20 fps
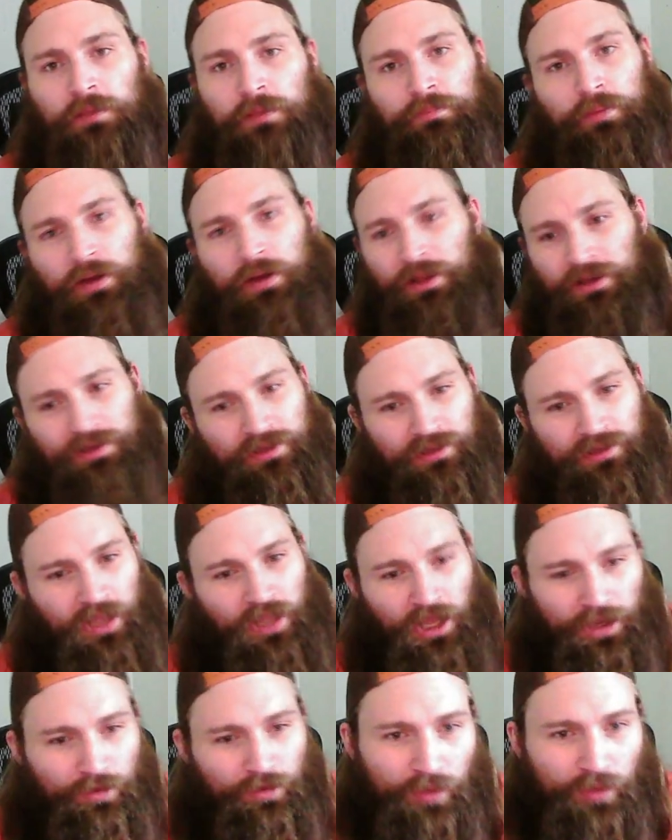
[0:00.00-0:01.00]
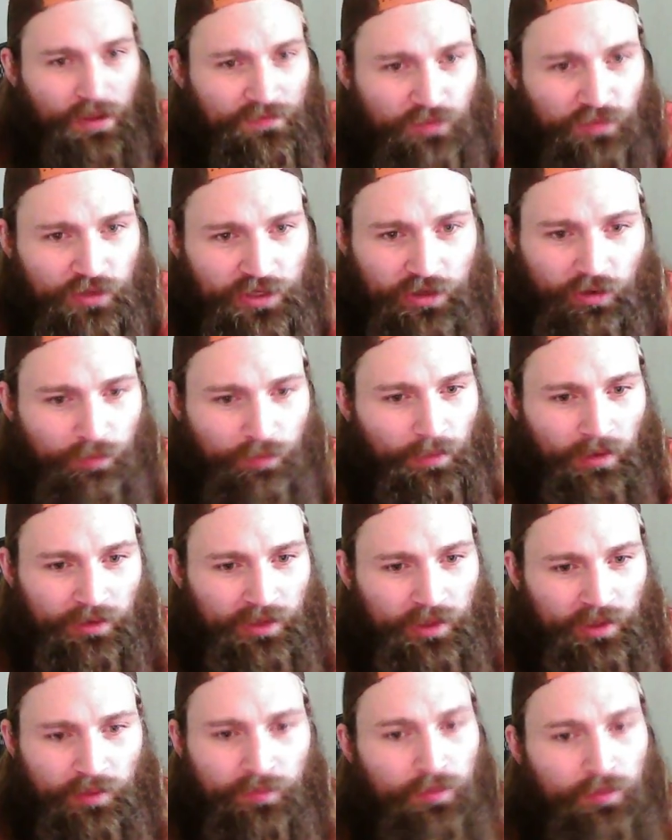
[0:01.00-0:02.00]
But I don't ever hear about
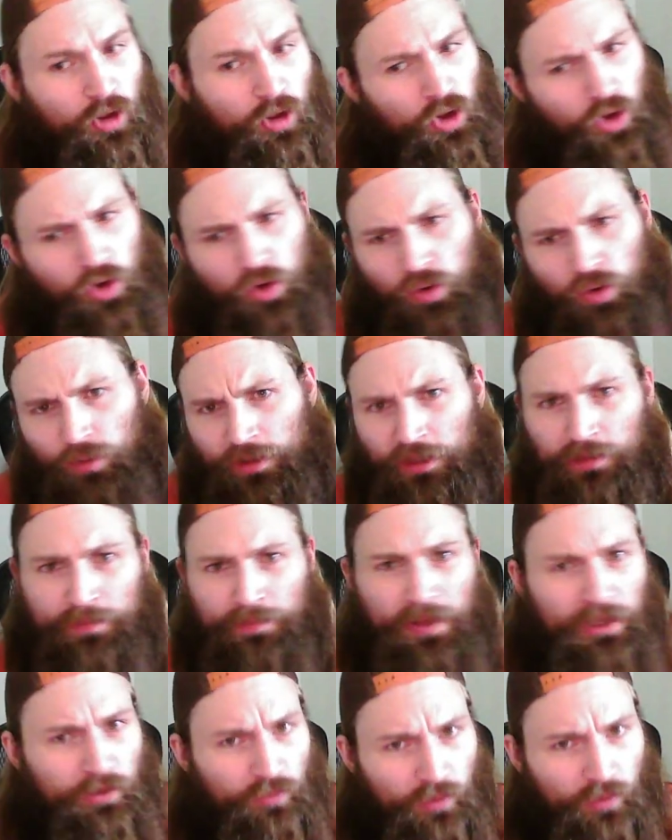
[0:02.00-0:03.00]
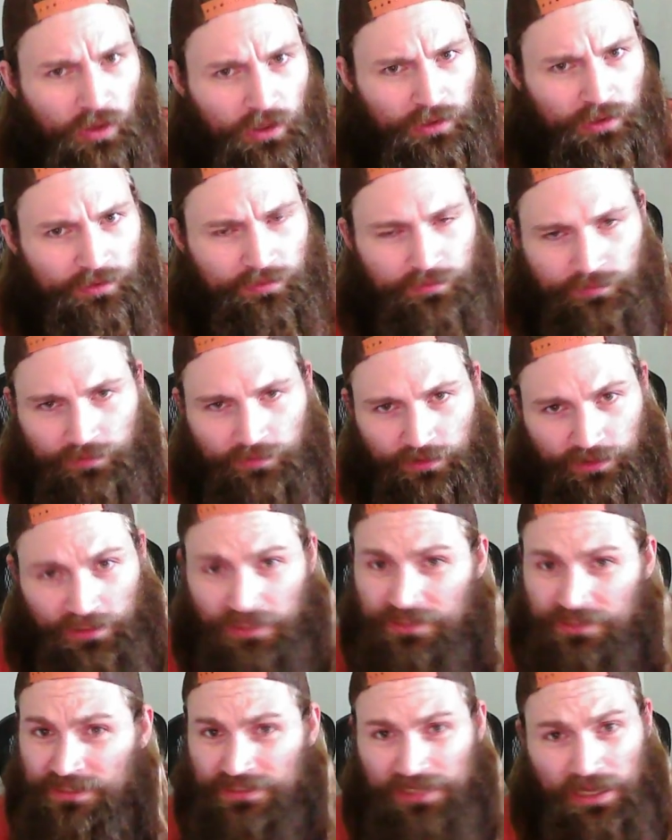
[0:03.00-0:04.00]
him. Oh, he can make a run. He
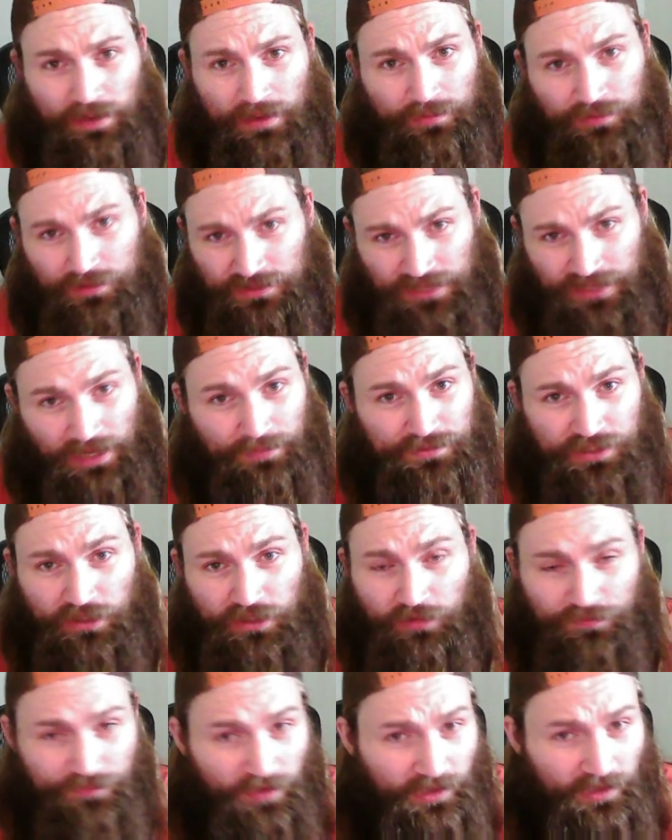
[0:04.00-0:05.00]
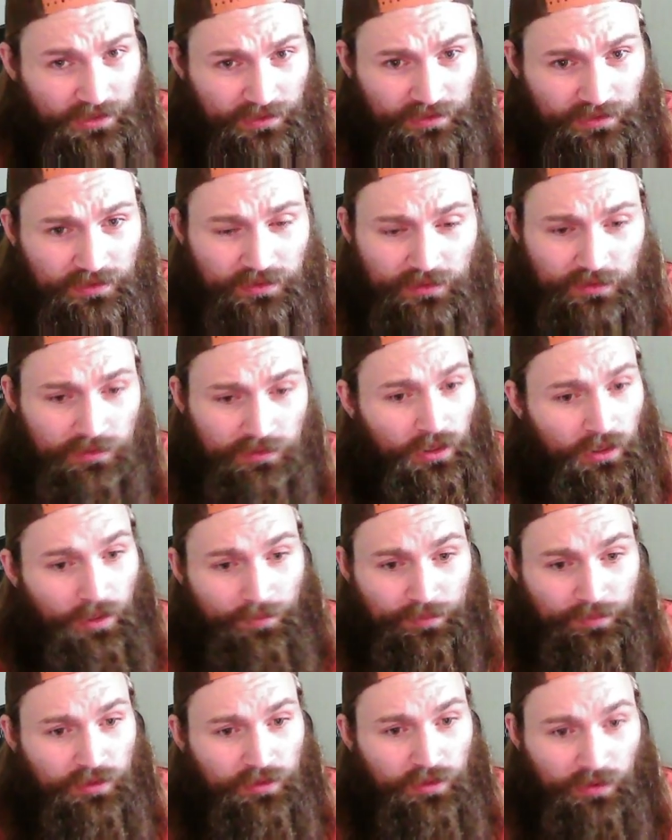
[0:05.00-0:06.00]
needs a top tier fight. I
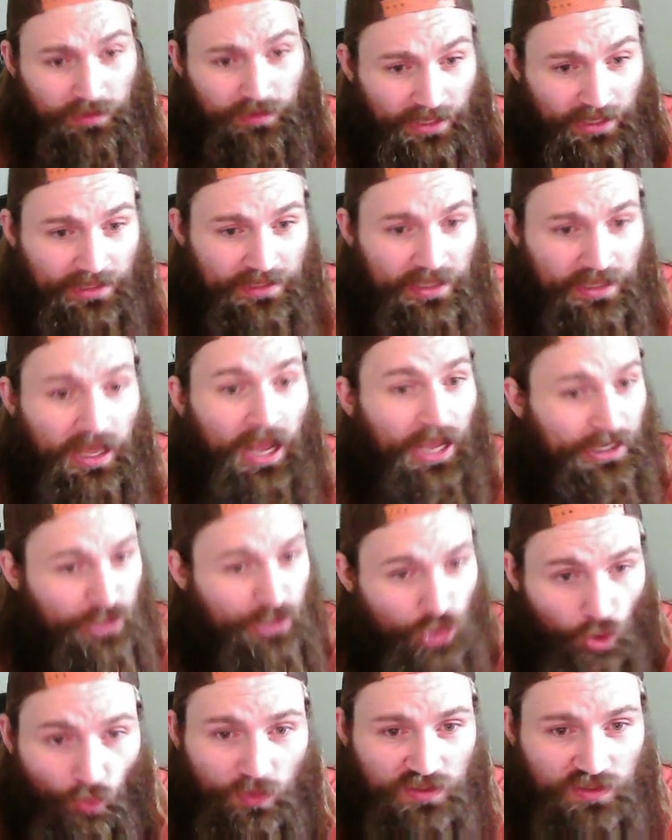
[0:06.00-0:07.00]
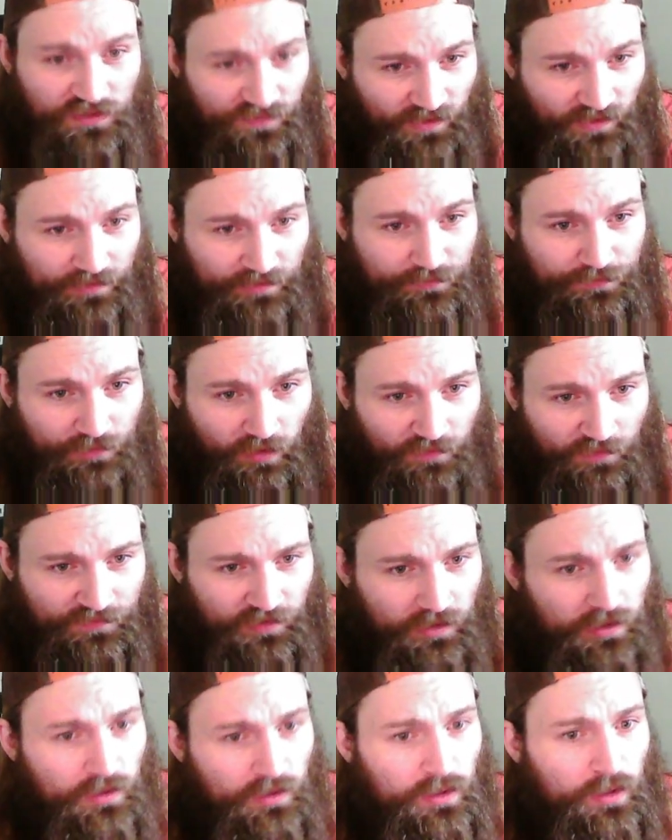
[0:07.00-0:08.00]
mean, again, I know he's fighting
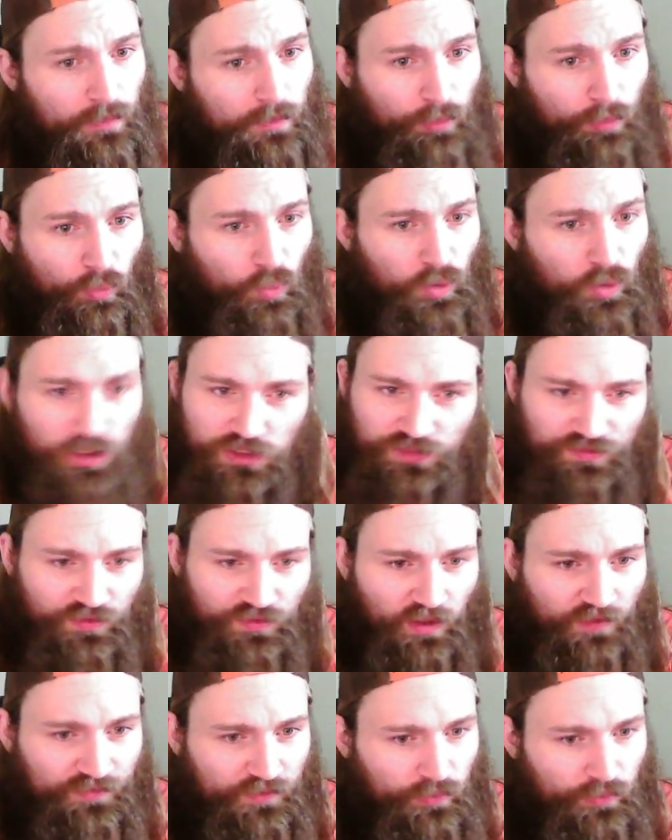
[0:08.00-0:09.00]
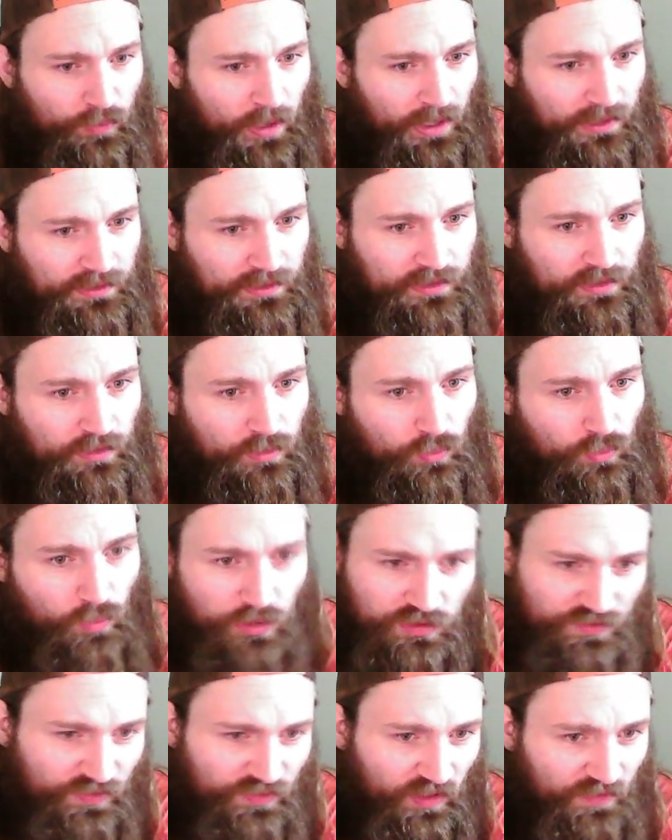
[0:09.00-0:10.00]
Fluffy, but where's Fluffy ranked?
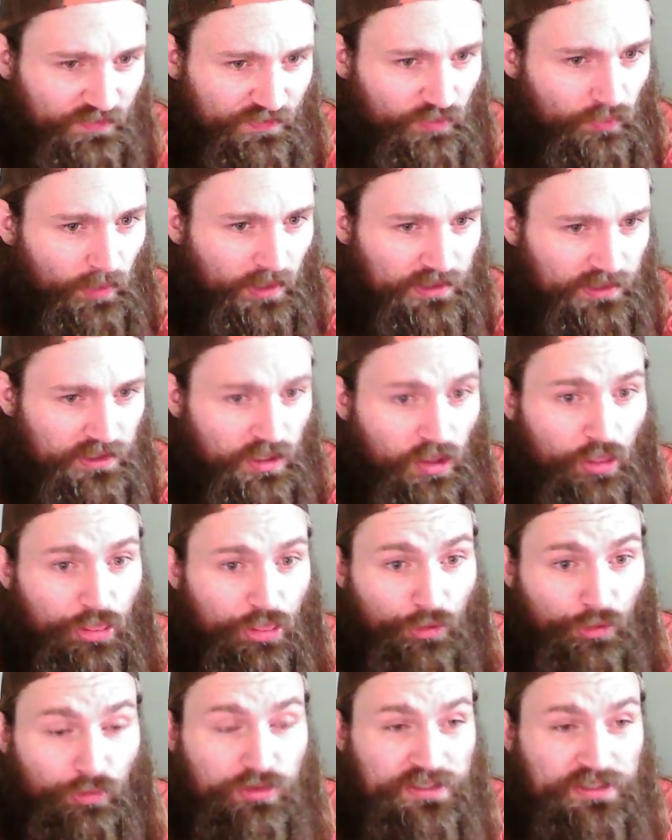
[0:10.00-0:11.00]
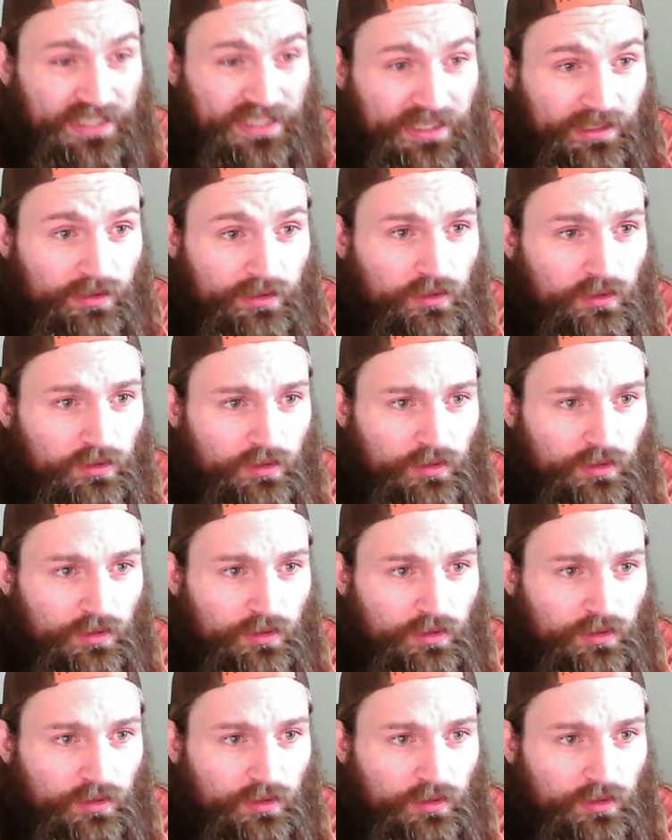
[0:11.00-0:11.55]
13?